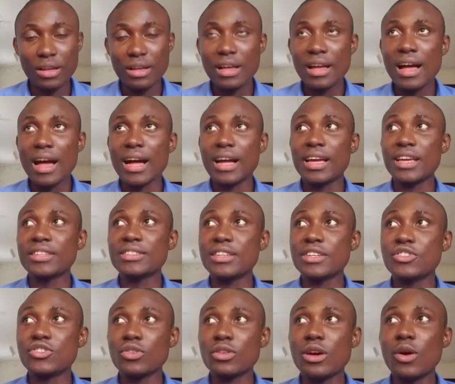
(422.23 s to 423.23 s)
against
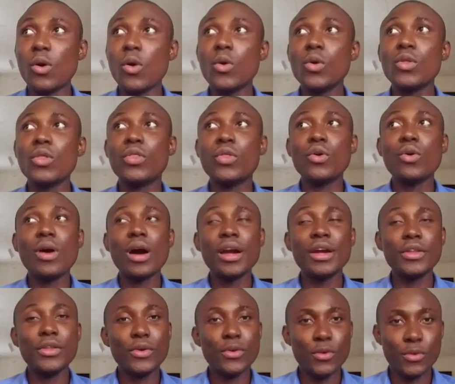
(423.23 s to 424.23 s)
each other. Although I
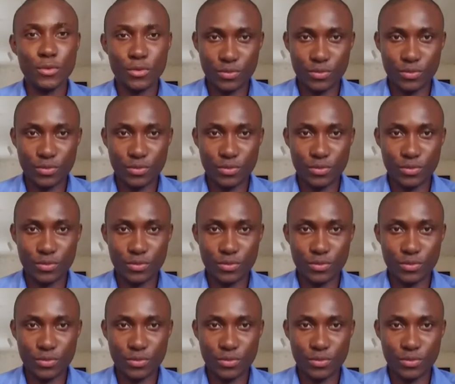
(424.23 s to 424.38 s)
know,